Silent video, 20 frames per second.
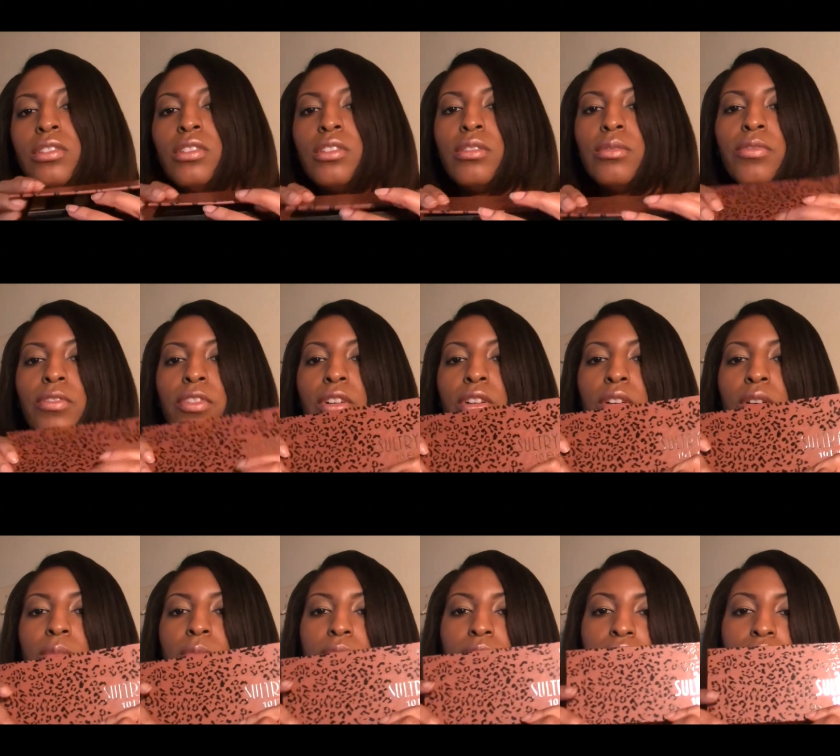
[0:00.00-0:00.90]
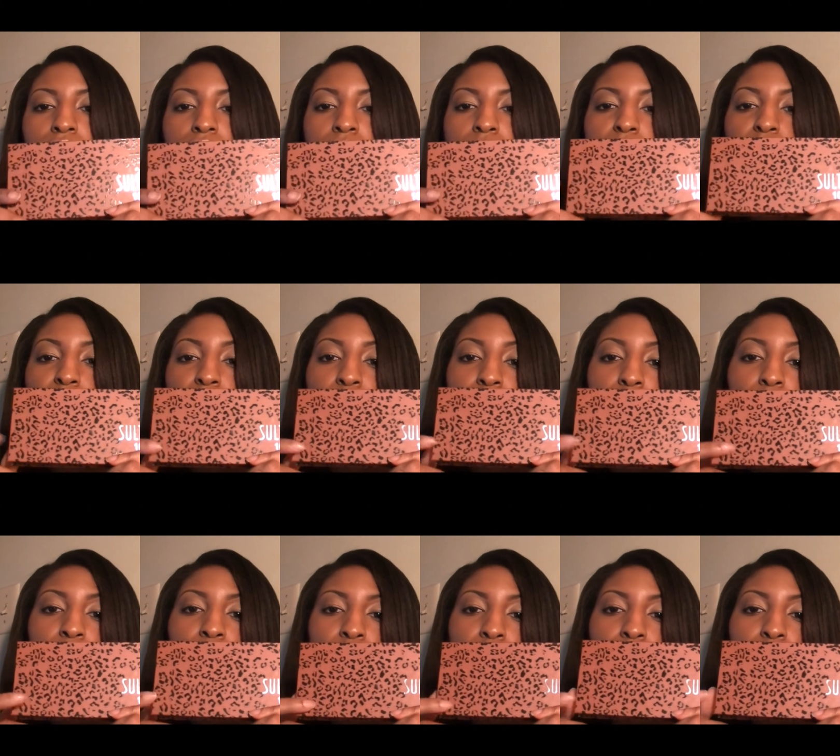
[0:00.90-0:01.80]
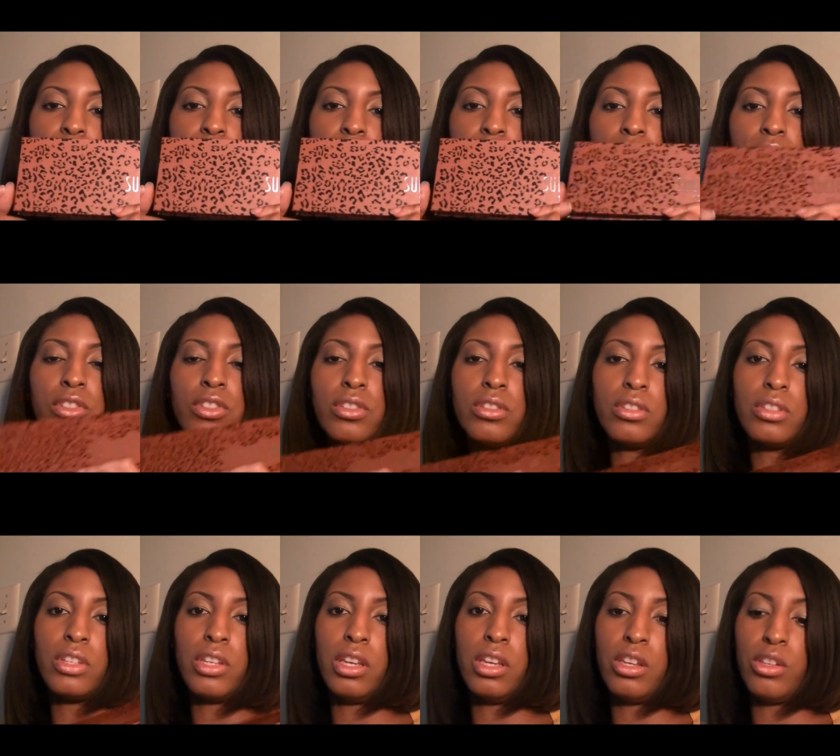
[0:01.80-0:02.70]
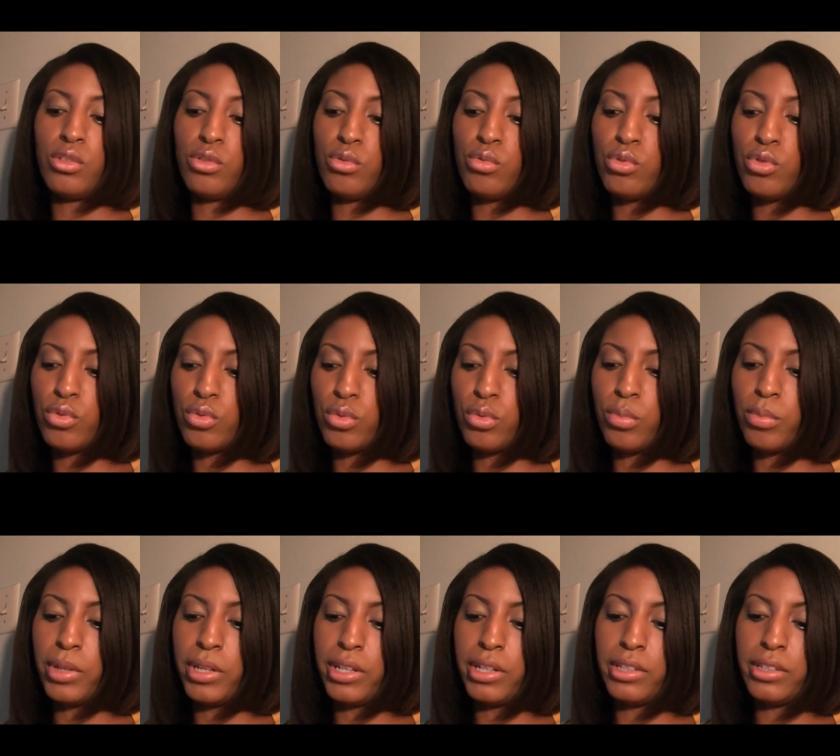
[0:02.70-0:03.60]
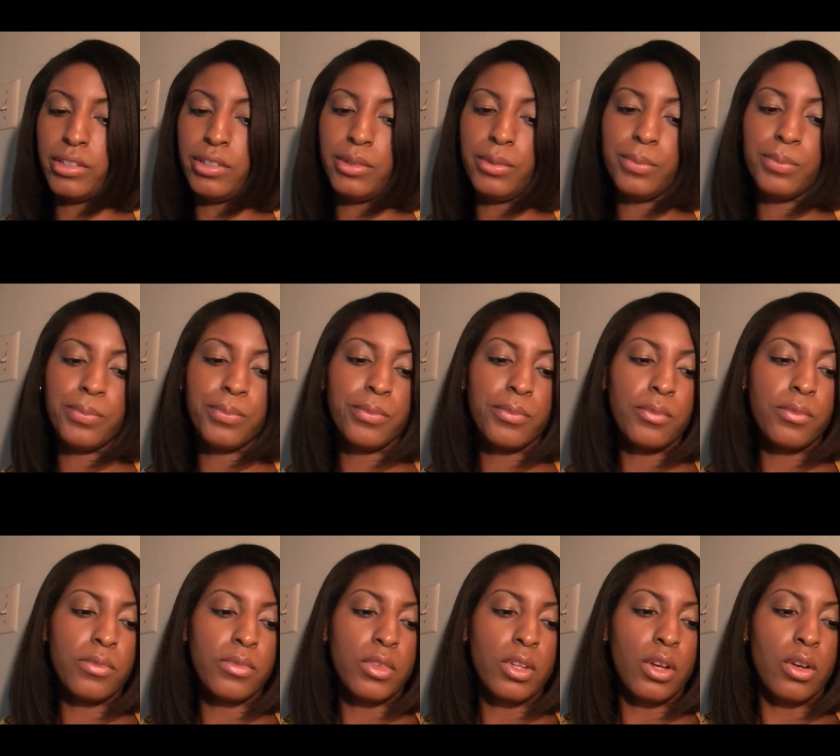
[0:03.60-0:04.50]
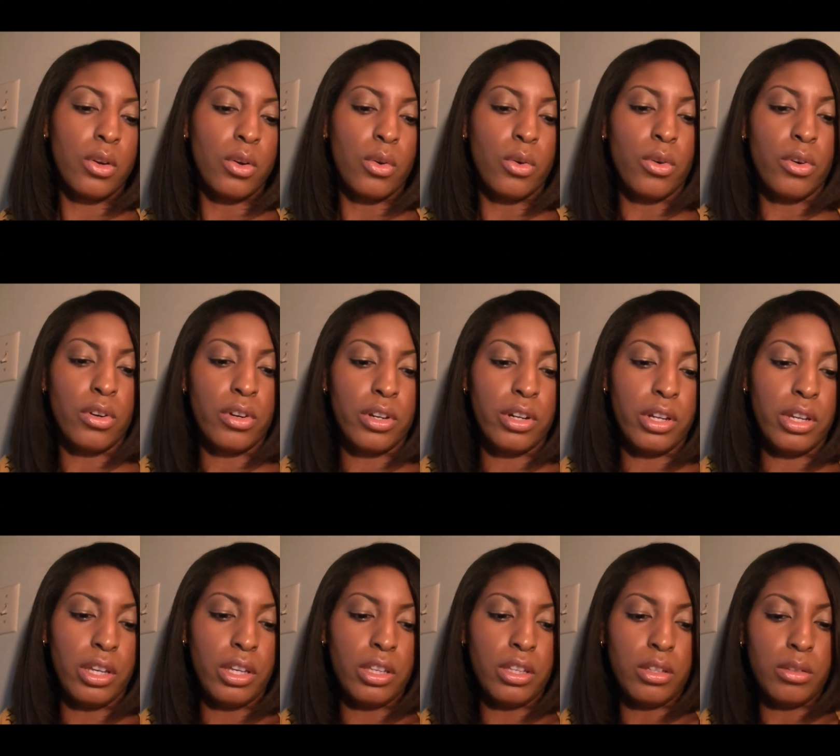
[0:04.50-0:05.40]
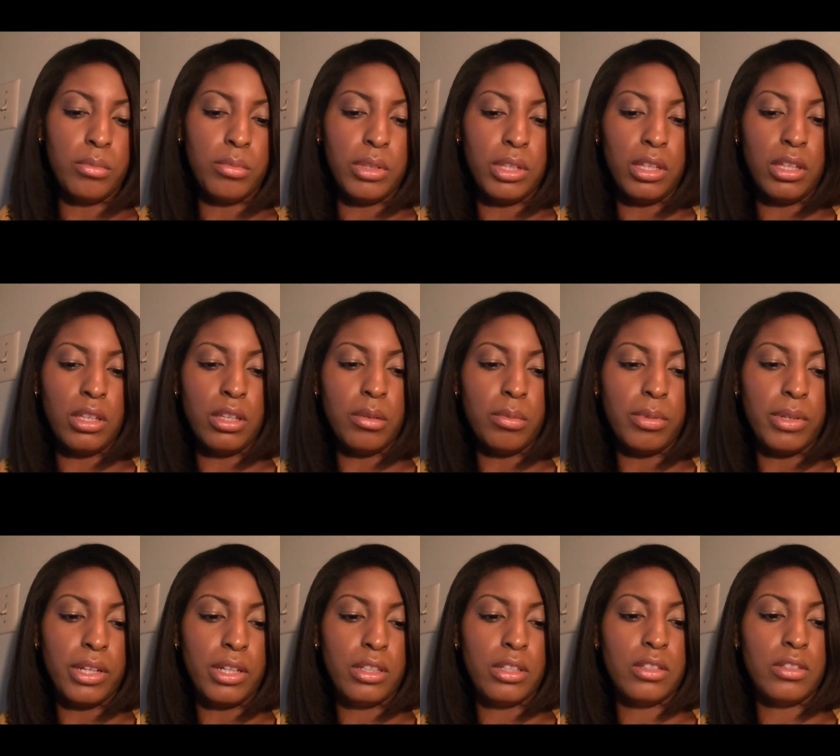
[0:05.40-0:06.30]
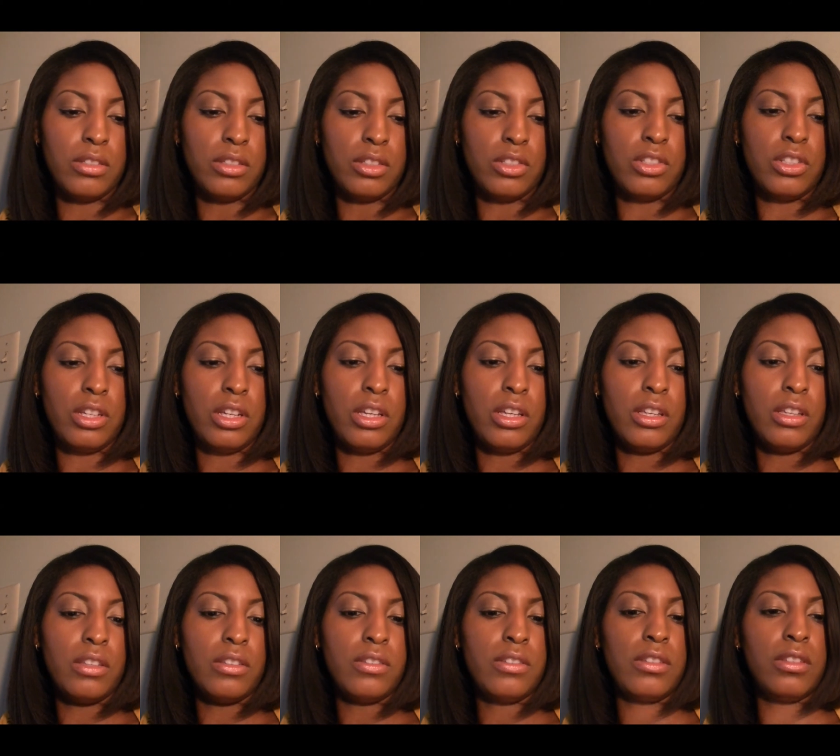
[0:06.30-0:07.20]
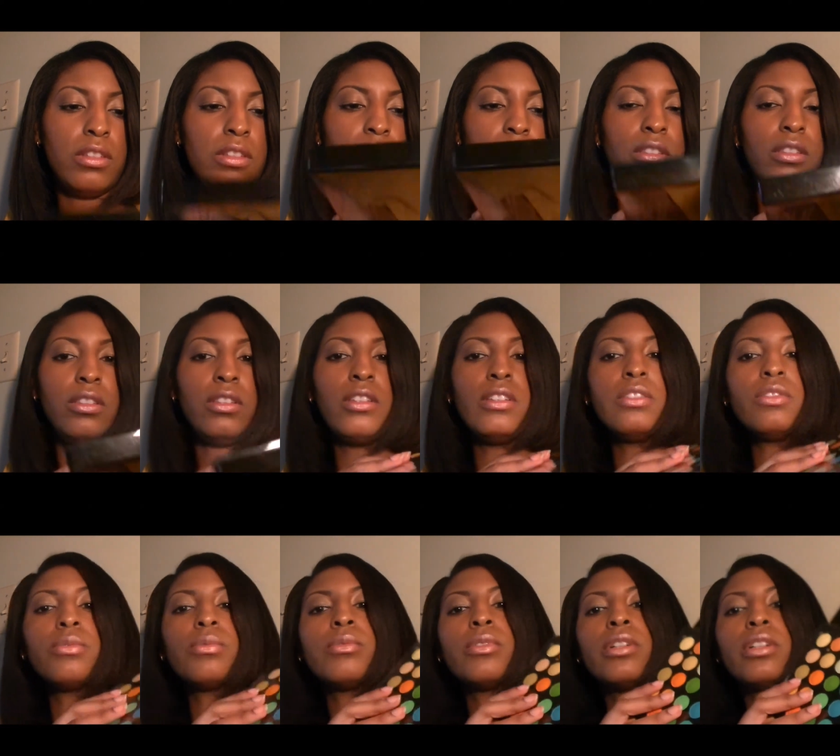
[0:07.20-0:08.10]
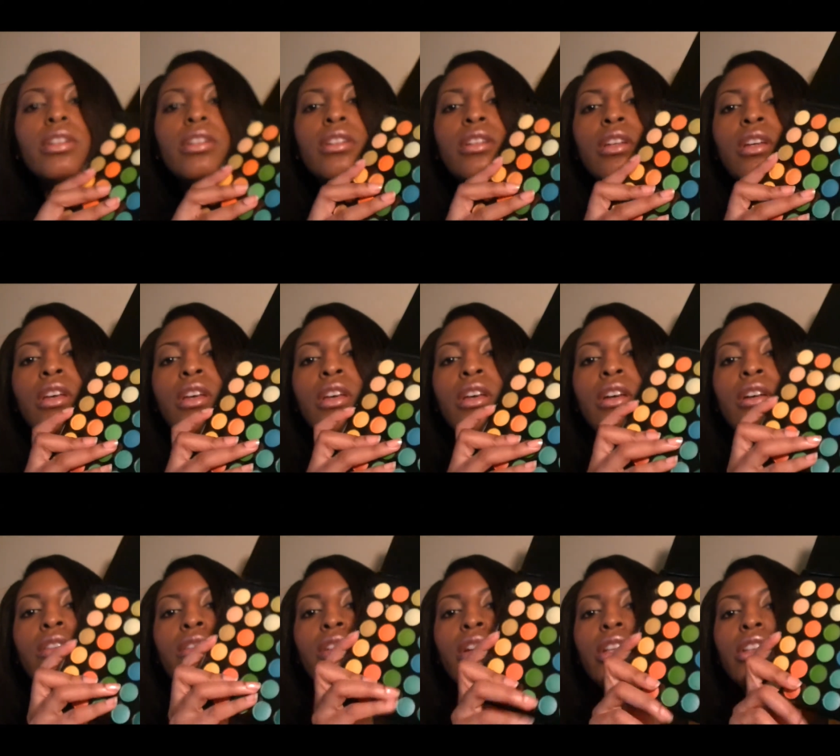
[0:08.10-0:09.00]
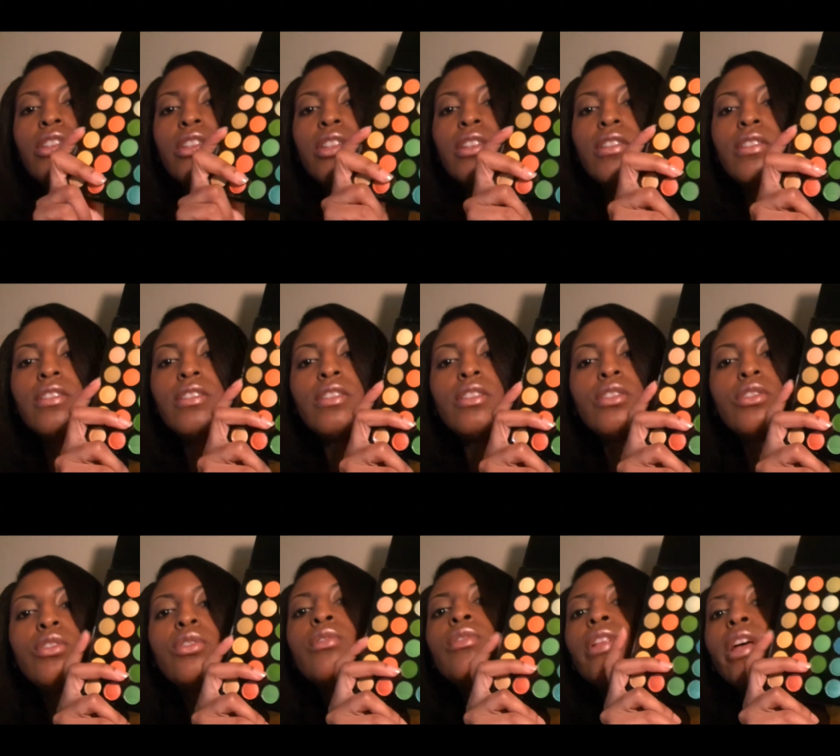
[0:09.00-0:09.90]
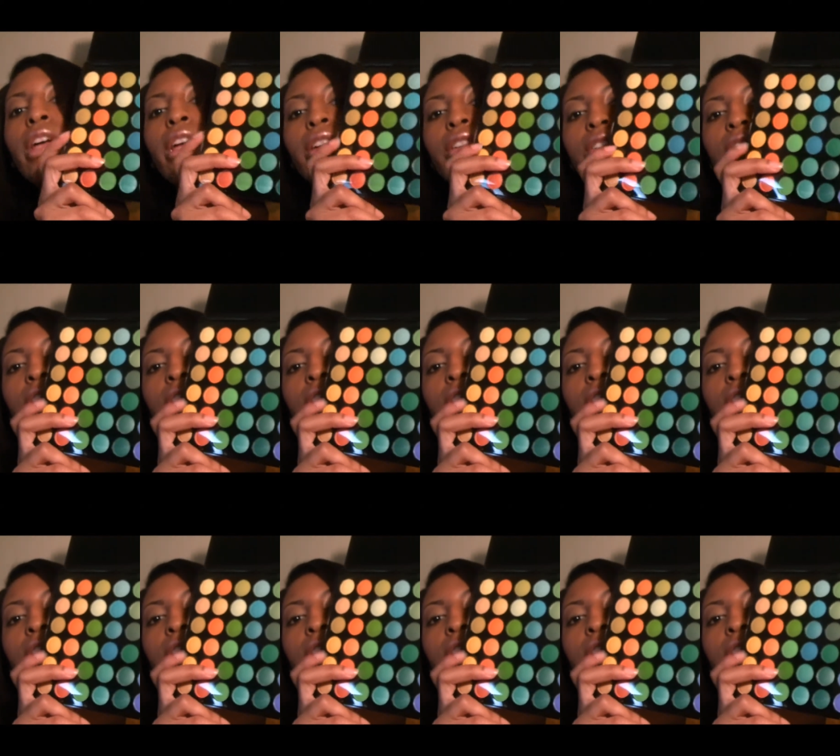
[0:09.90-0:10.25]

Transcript: is from Profusion, which is just a neutral palette, or it can be a palette such as this one, which is 2 layers